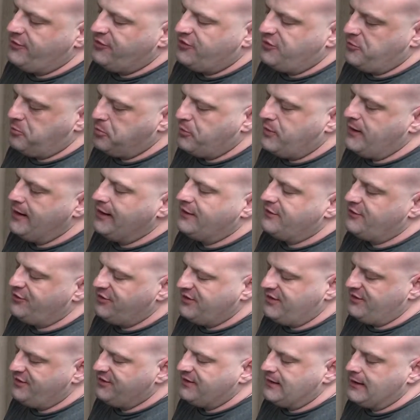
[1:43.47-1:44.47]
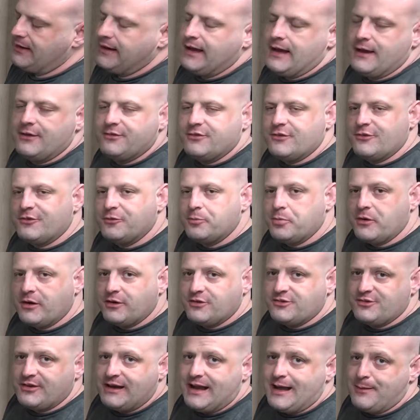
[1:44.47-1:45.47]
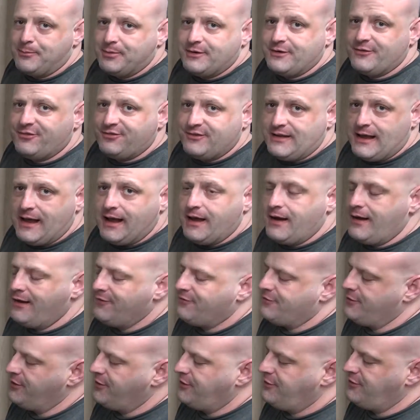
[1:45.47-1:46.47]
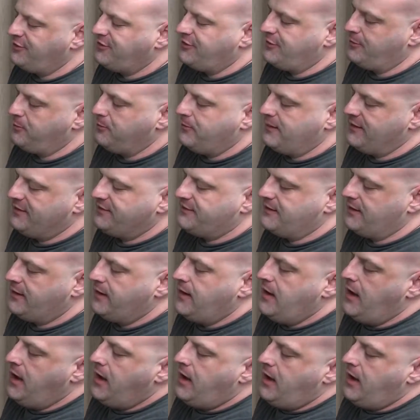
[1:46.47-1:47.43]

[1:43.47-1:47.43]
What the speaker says: springs just in case a spring should happen to fly off or you should miss it.